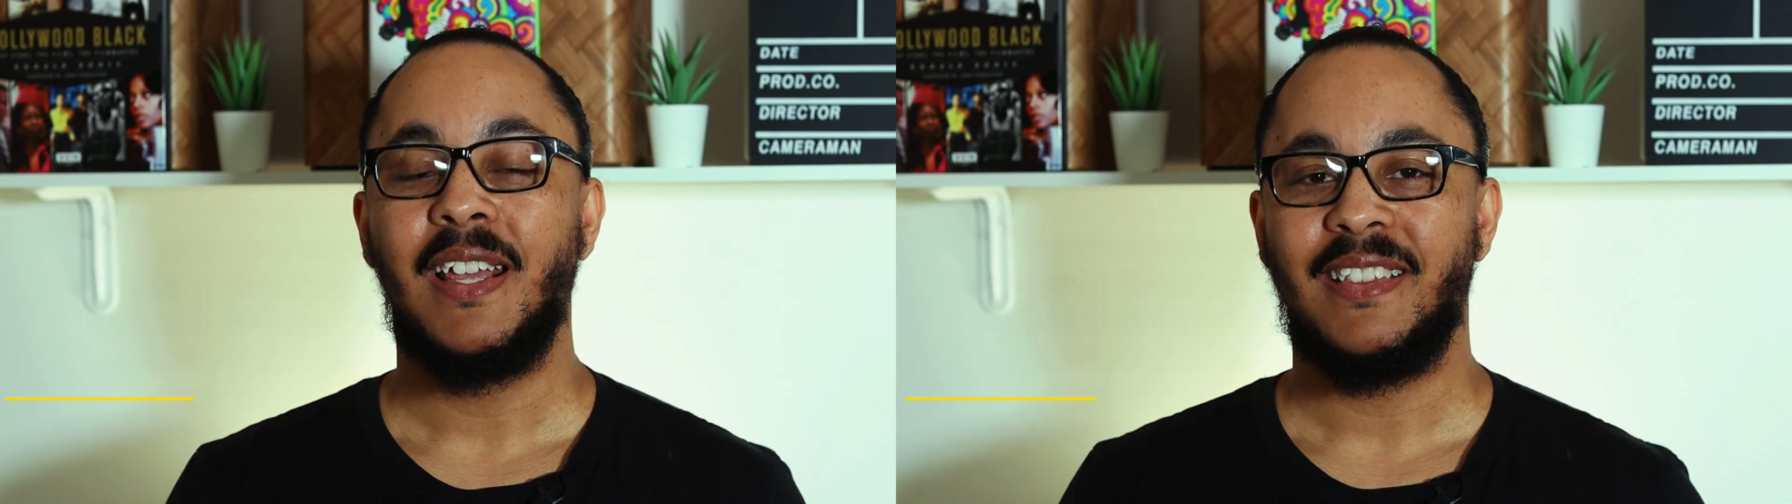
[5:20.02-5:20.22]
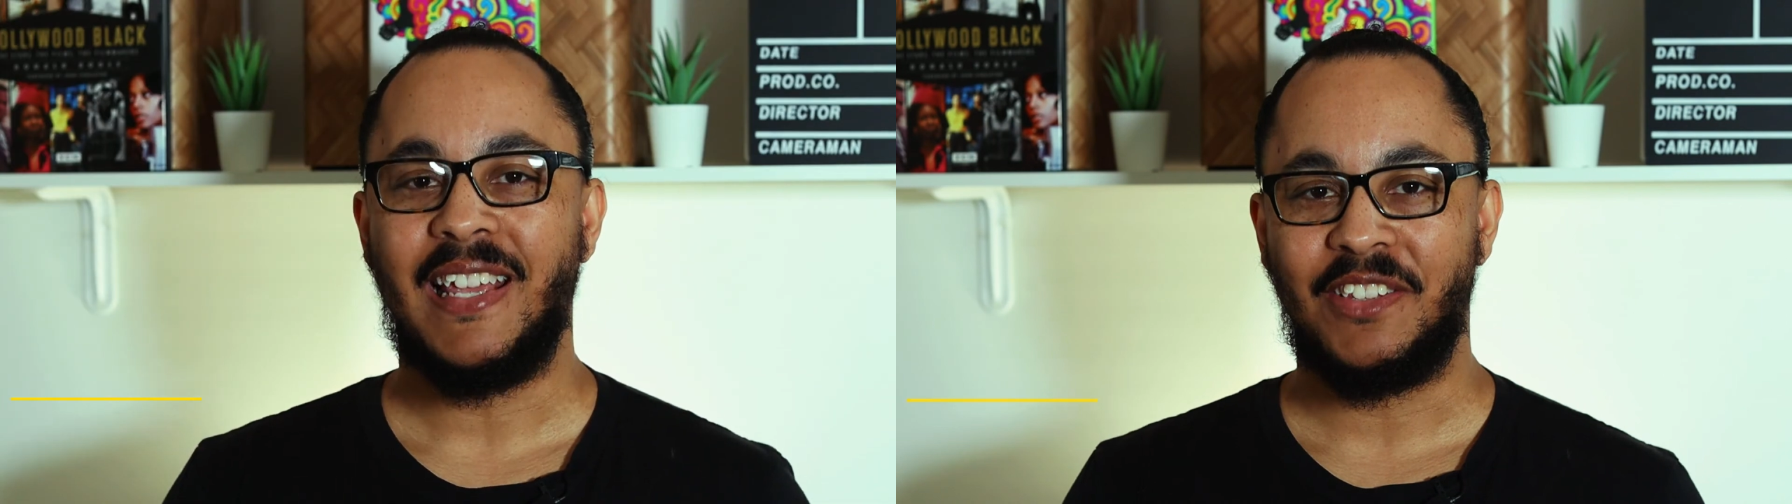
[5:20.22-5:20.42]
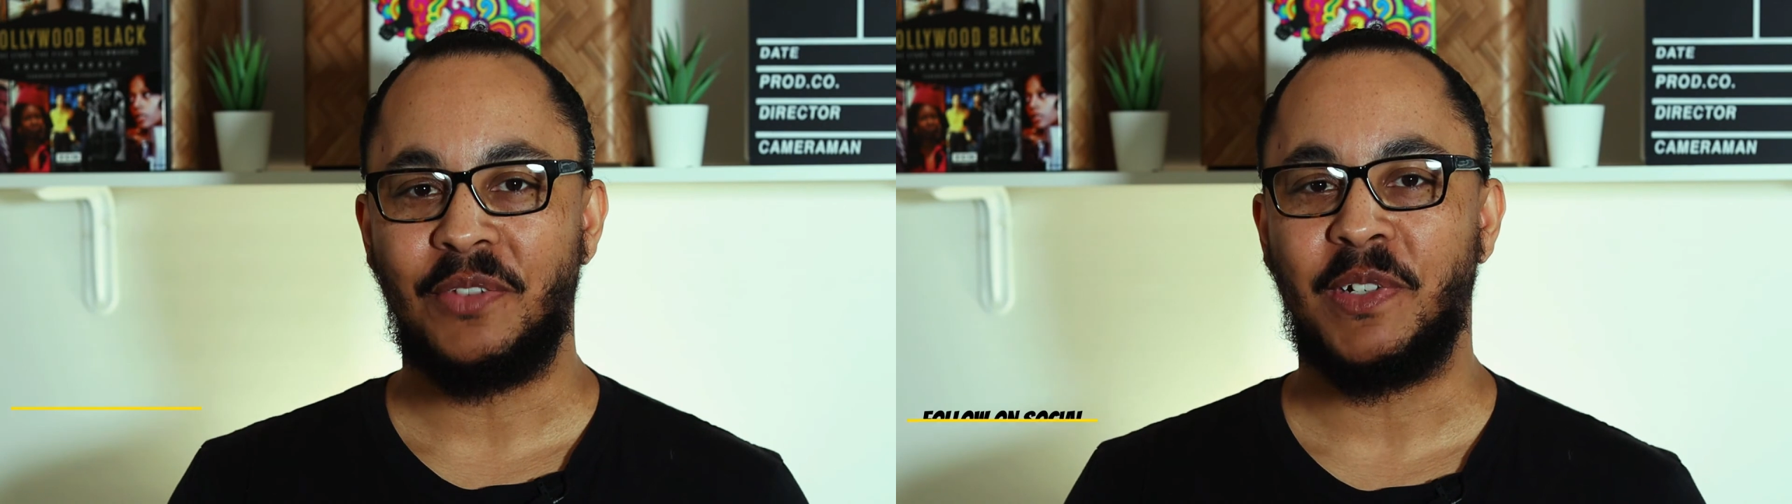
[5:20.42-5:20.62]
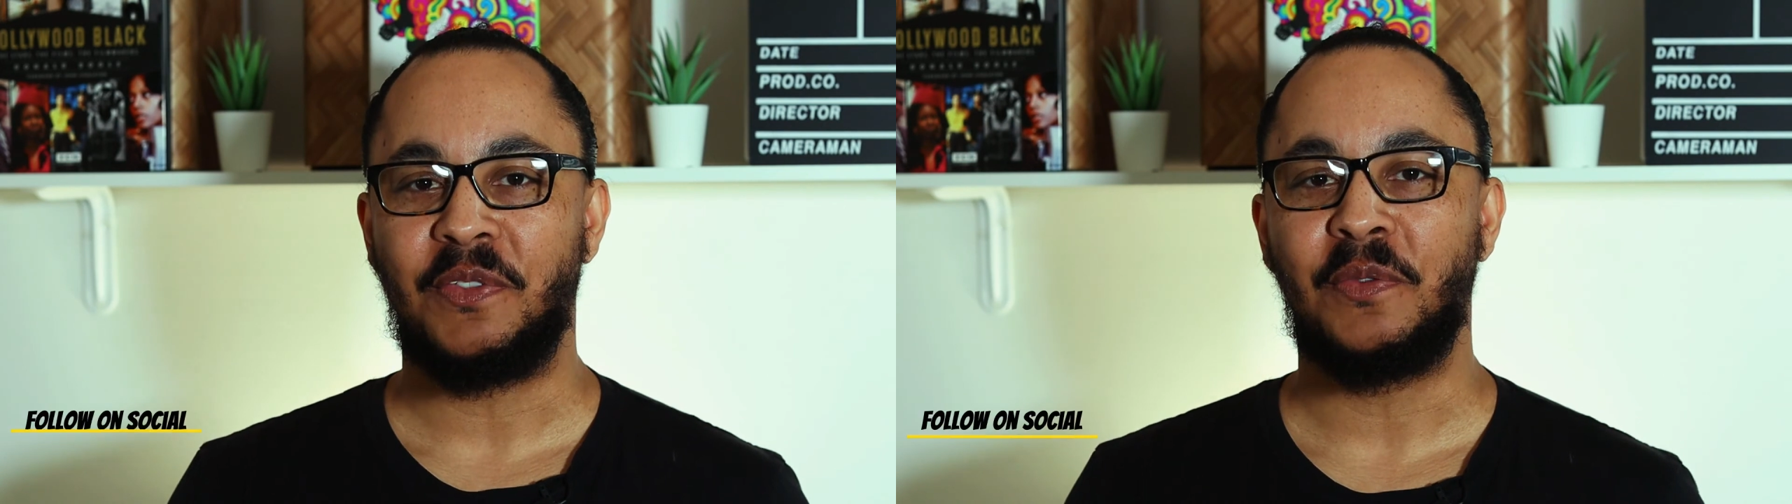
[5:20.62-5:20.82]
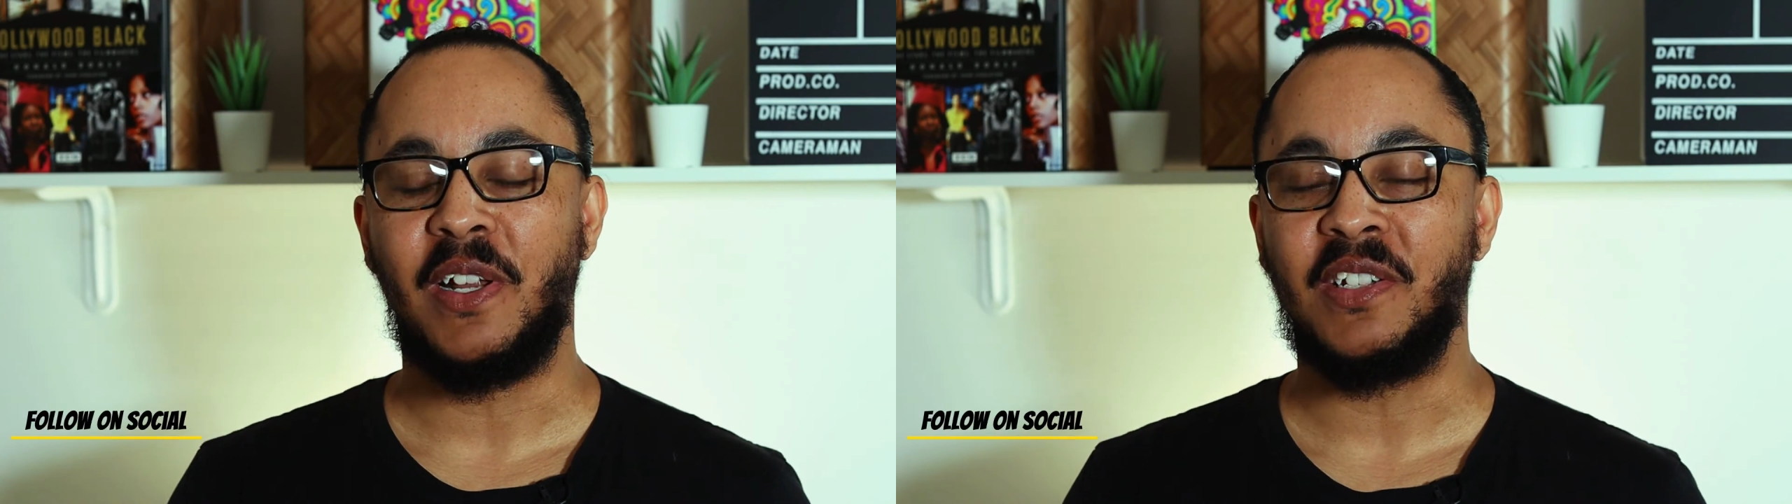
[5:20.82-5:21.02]
Thanks so
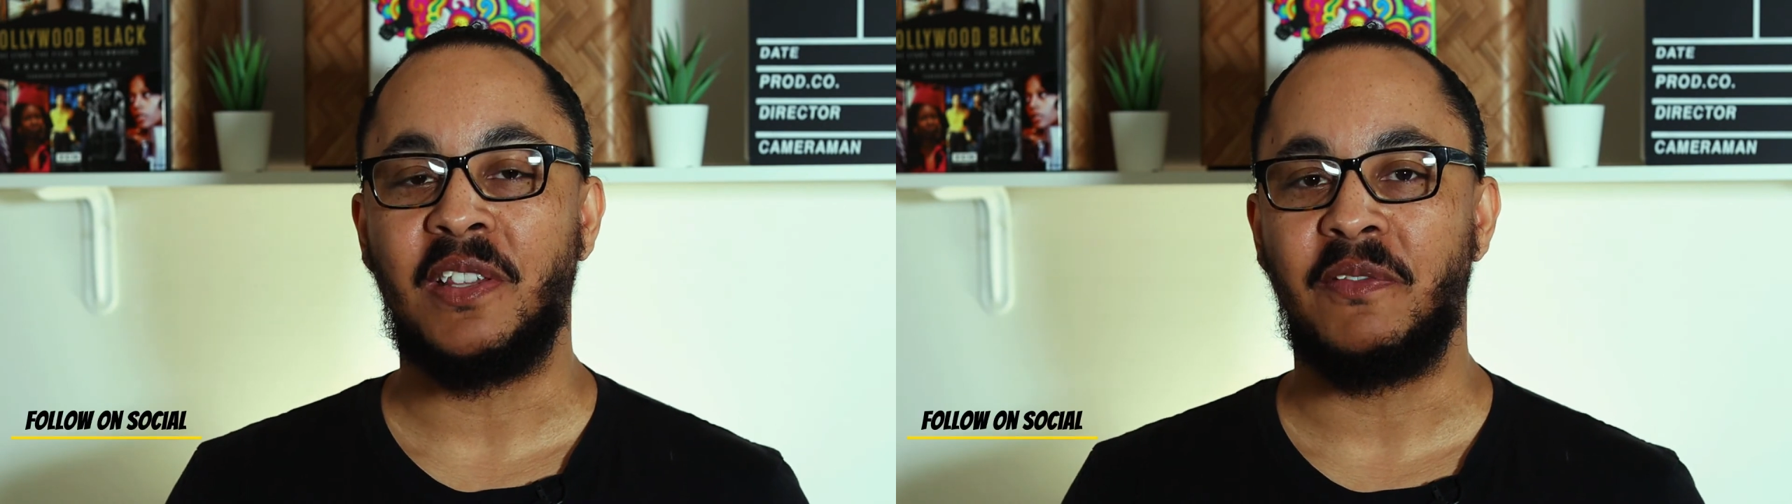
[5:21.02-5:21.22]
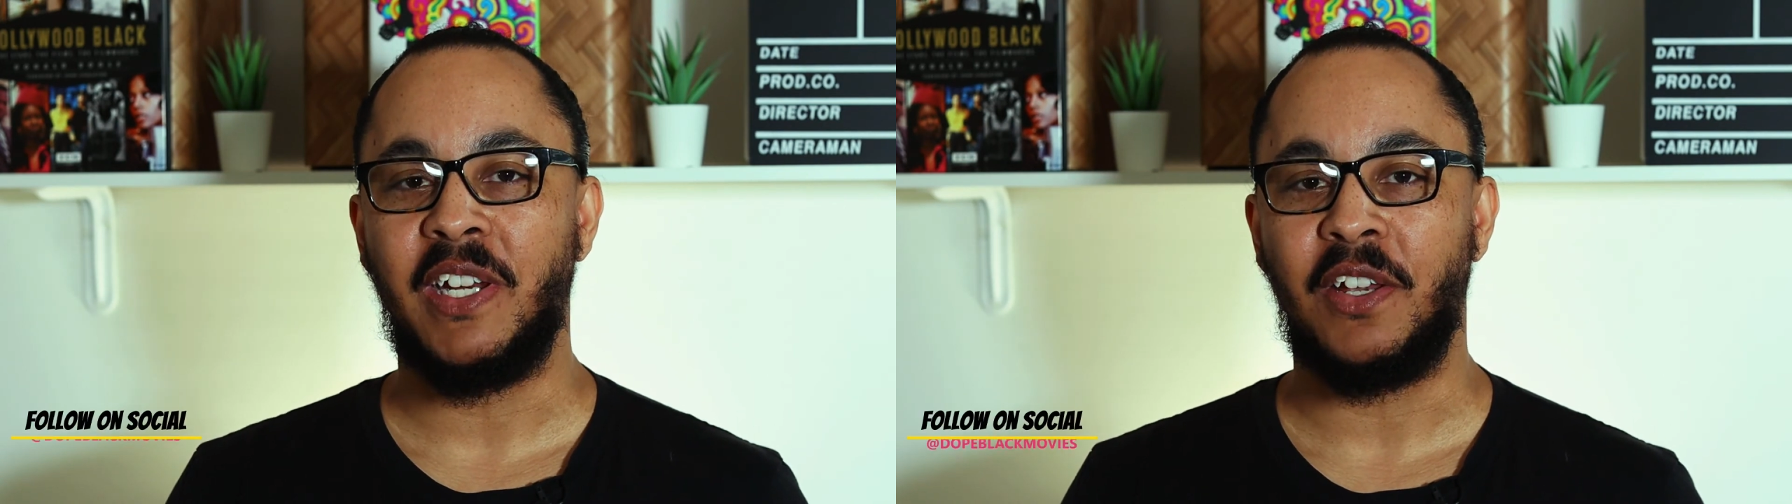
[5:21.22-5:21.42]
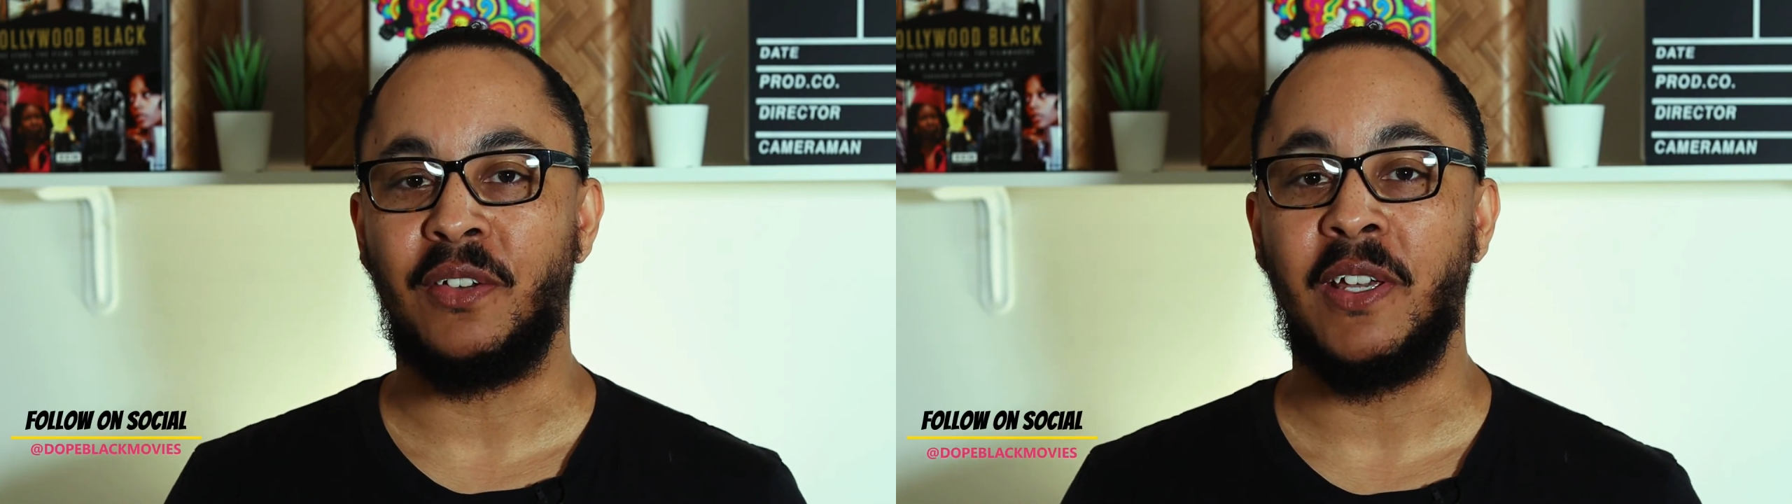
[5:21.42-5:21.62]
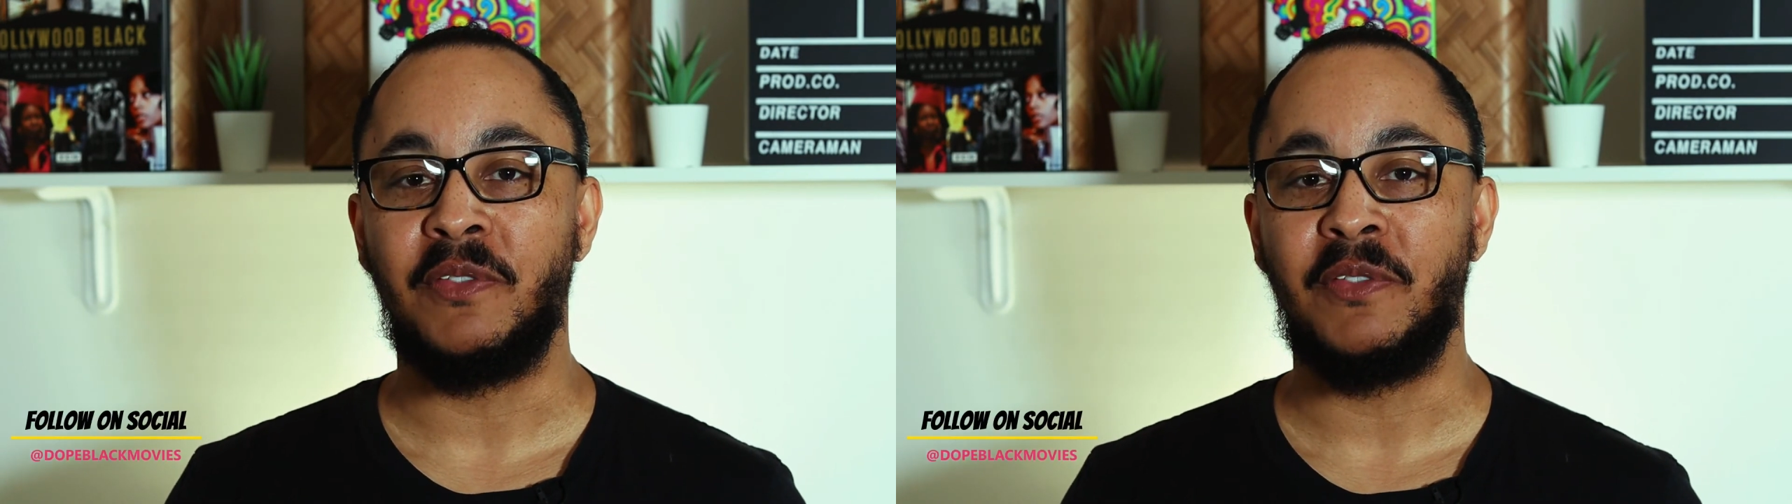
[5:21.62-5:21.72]
much for watching the video.